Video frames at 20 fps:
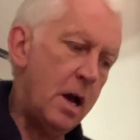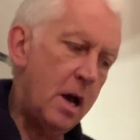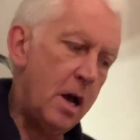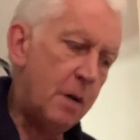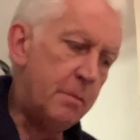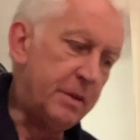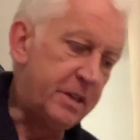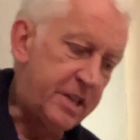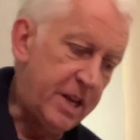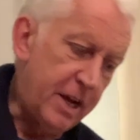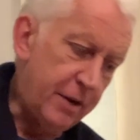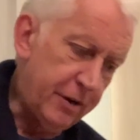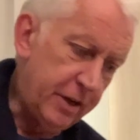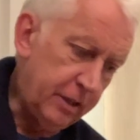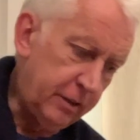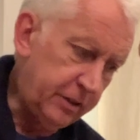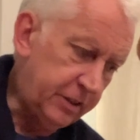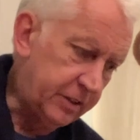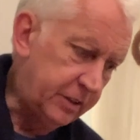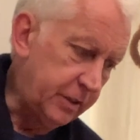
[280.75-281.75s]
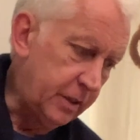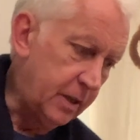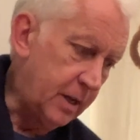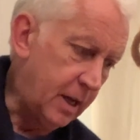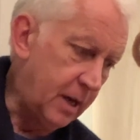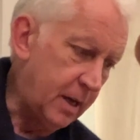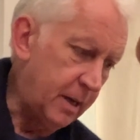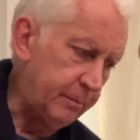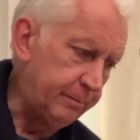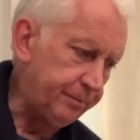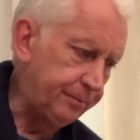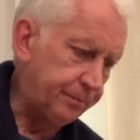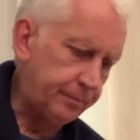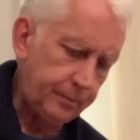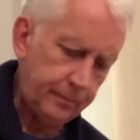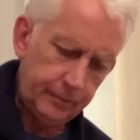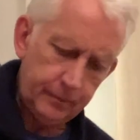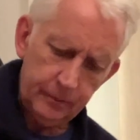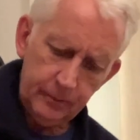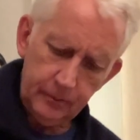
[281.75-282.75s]
Materials,
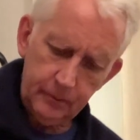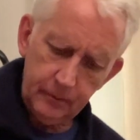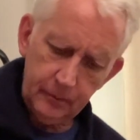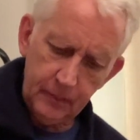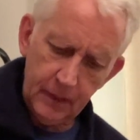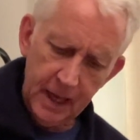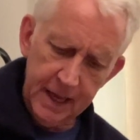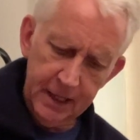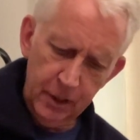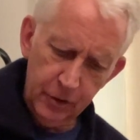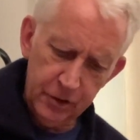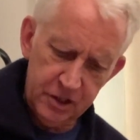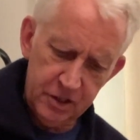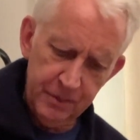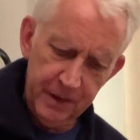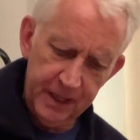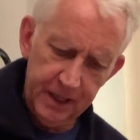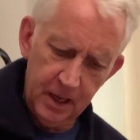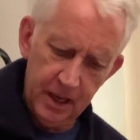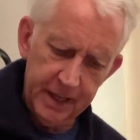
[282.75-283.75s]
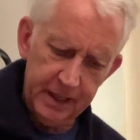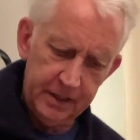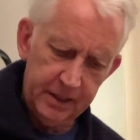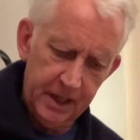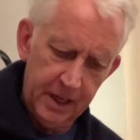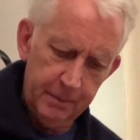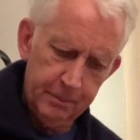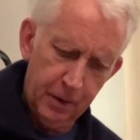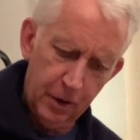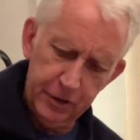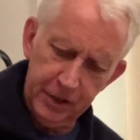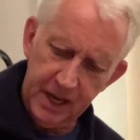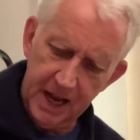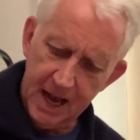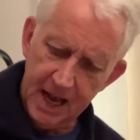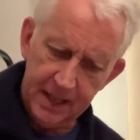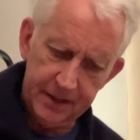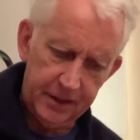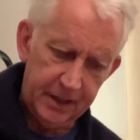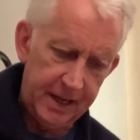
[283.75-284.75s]
it looks to me like the body
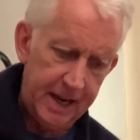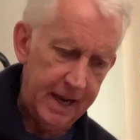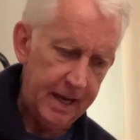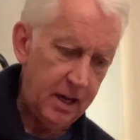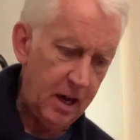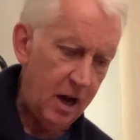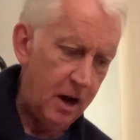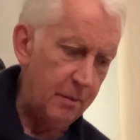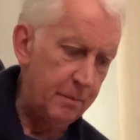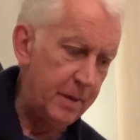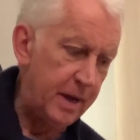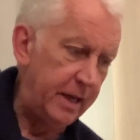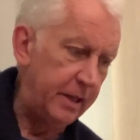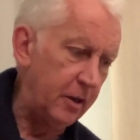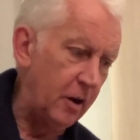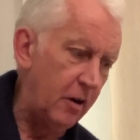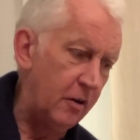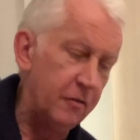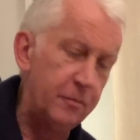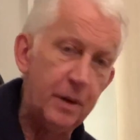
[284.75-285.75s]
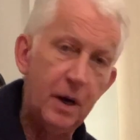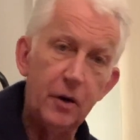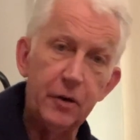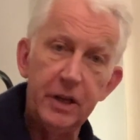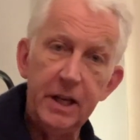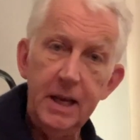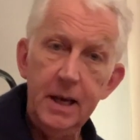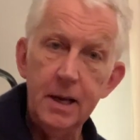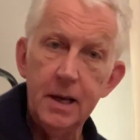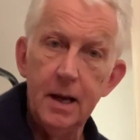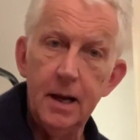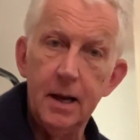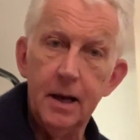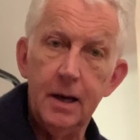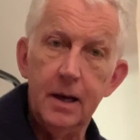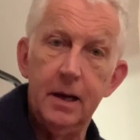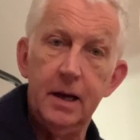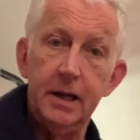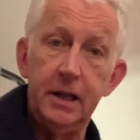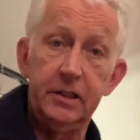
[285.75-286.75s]
and the neck are made of mahogany,
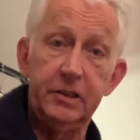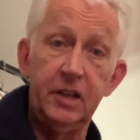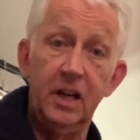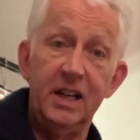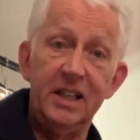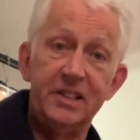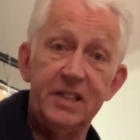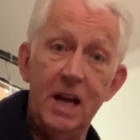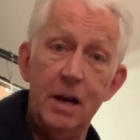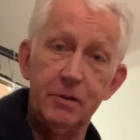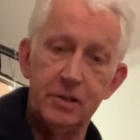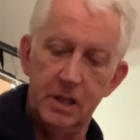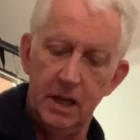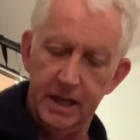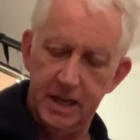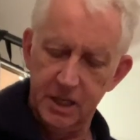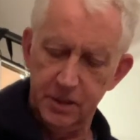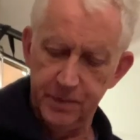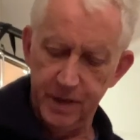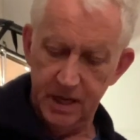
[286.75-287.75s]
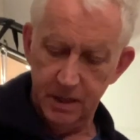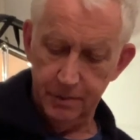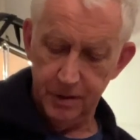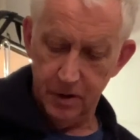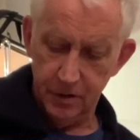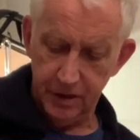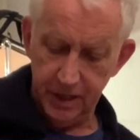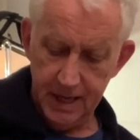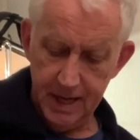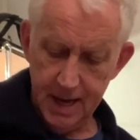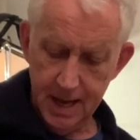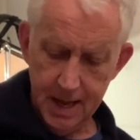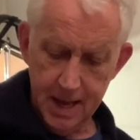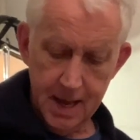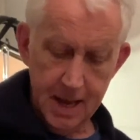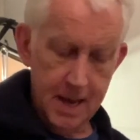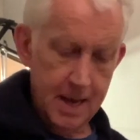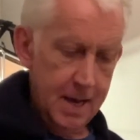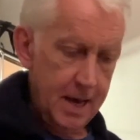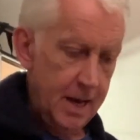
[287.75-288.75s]
and it certainly sounds like it's made of mahogany.
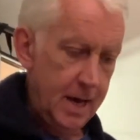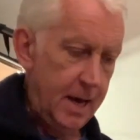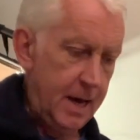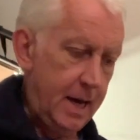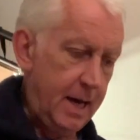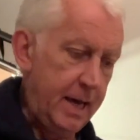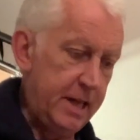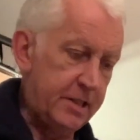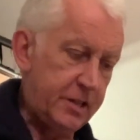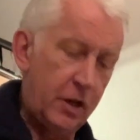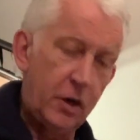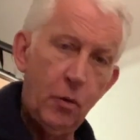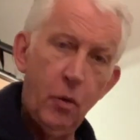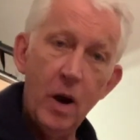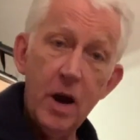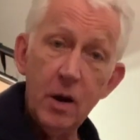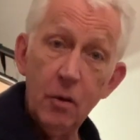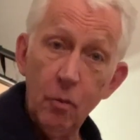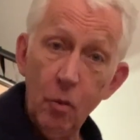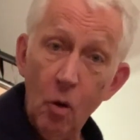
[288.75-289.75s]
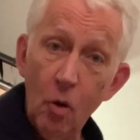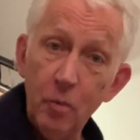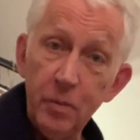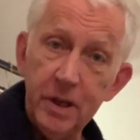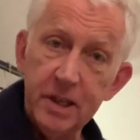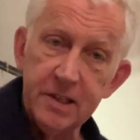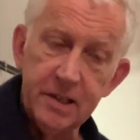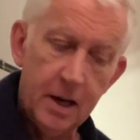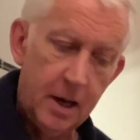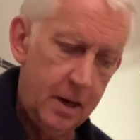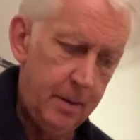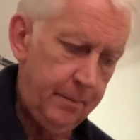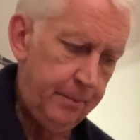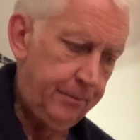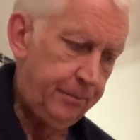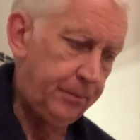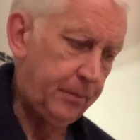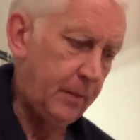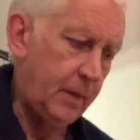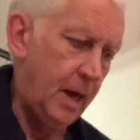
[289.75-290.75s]
It's quite a warm guitar.
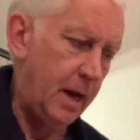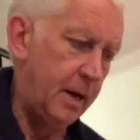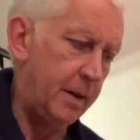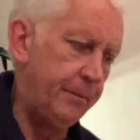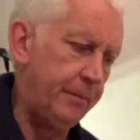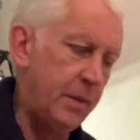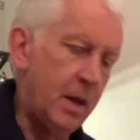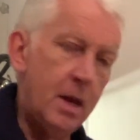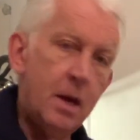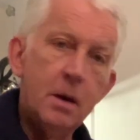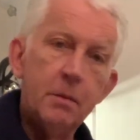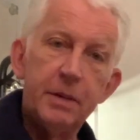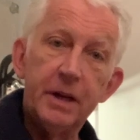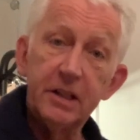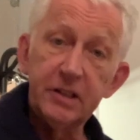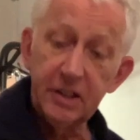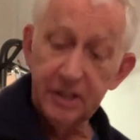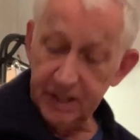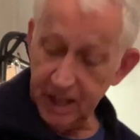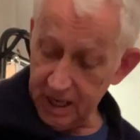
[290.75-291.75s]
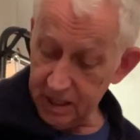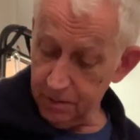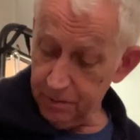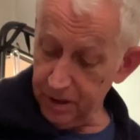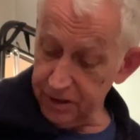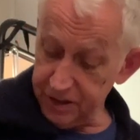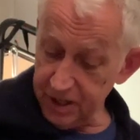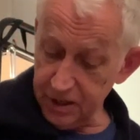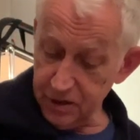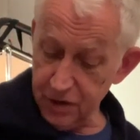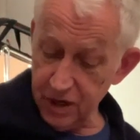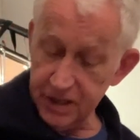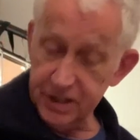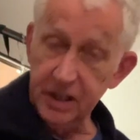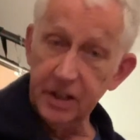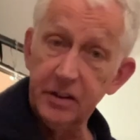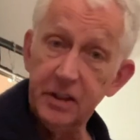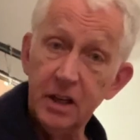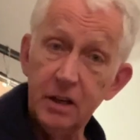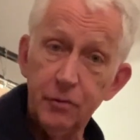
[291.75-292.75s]
But as I say, the most interesting
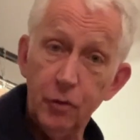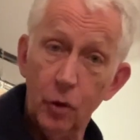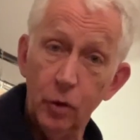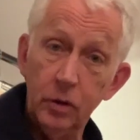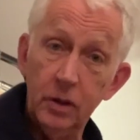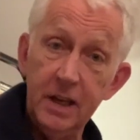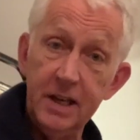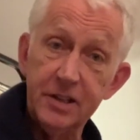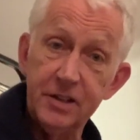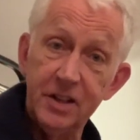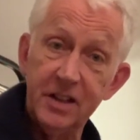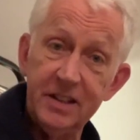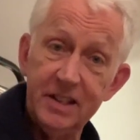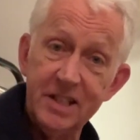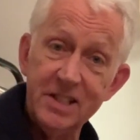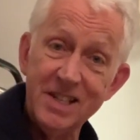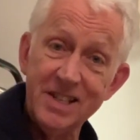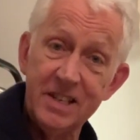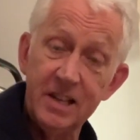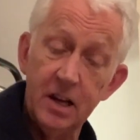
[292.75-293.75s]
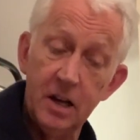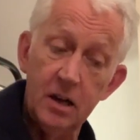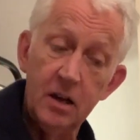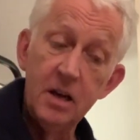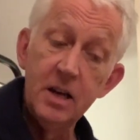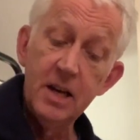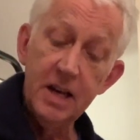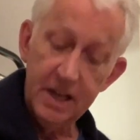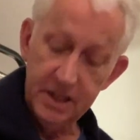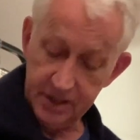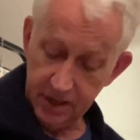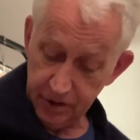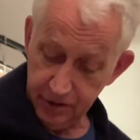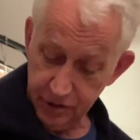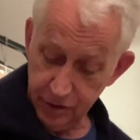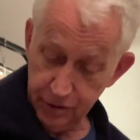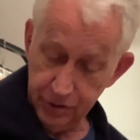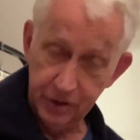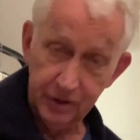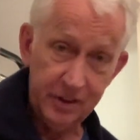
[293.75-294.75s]
thing of all is that this guitar is
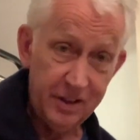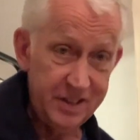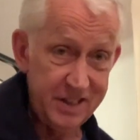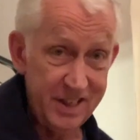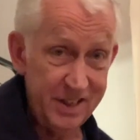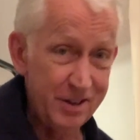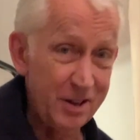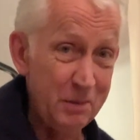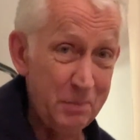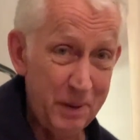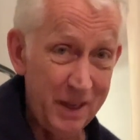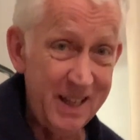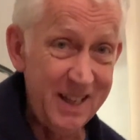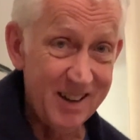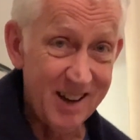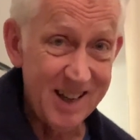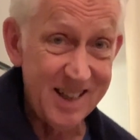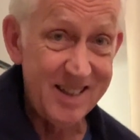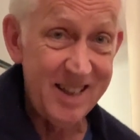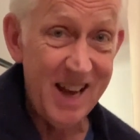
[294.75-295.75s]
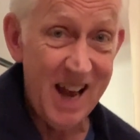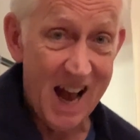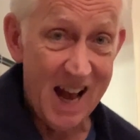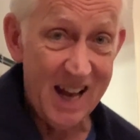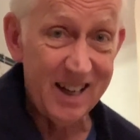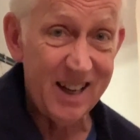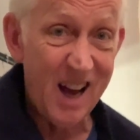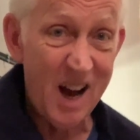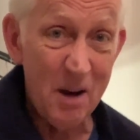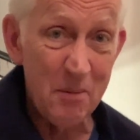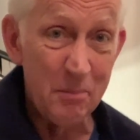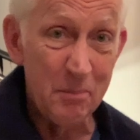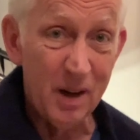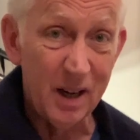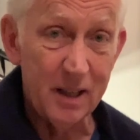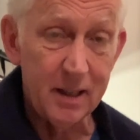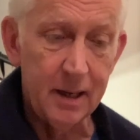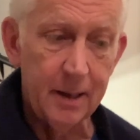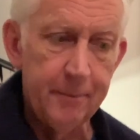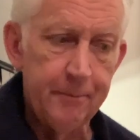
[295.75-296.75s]
unusual because it's got a P90 and a
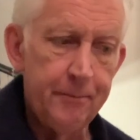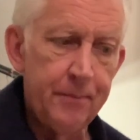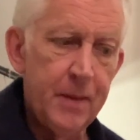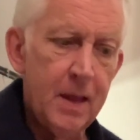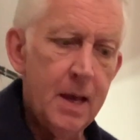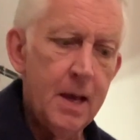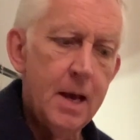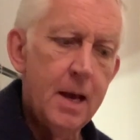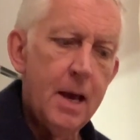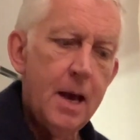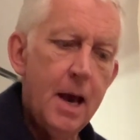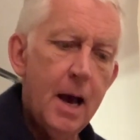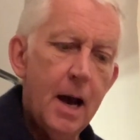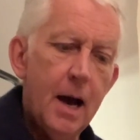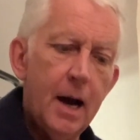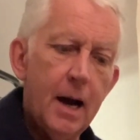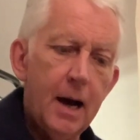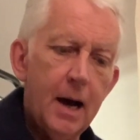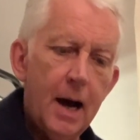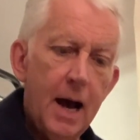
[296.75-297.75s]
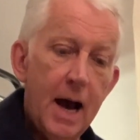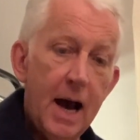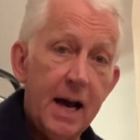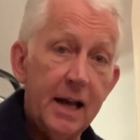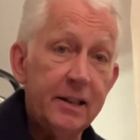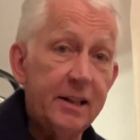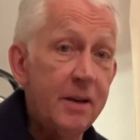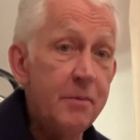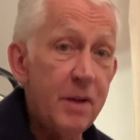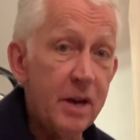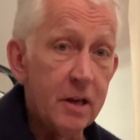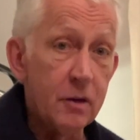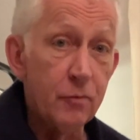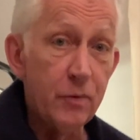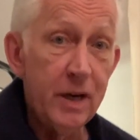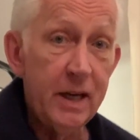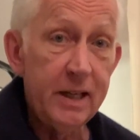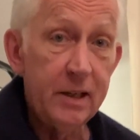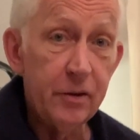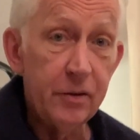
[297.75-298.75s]
humbucker. And they make a
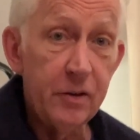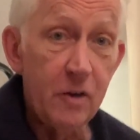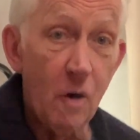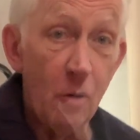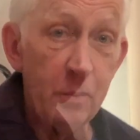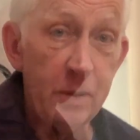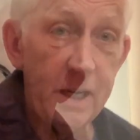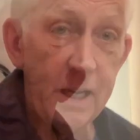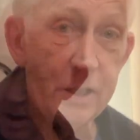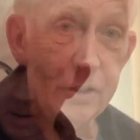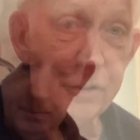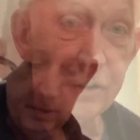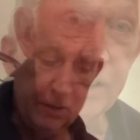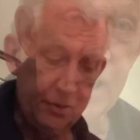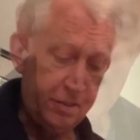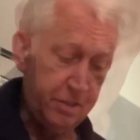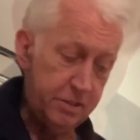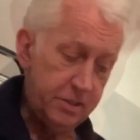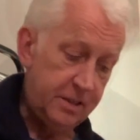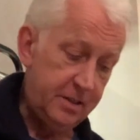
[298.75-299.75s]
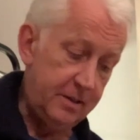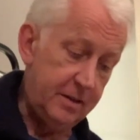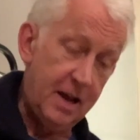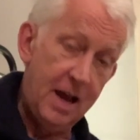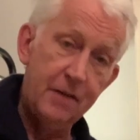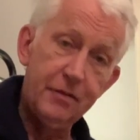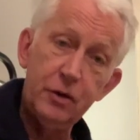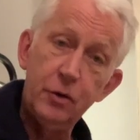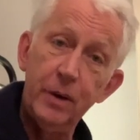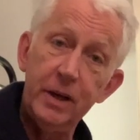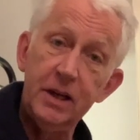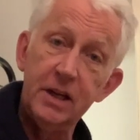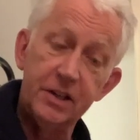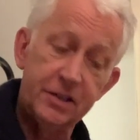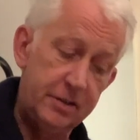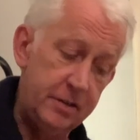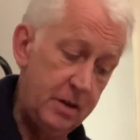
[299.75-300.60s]
really good combination. But just have a quick listen.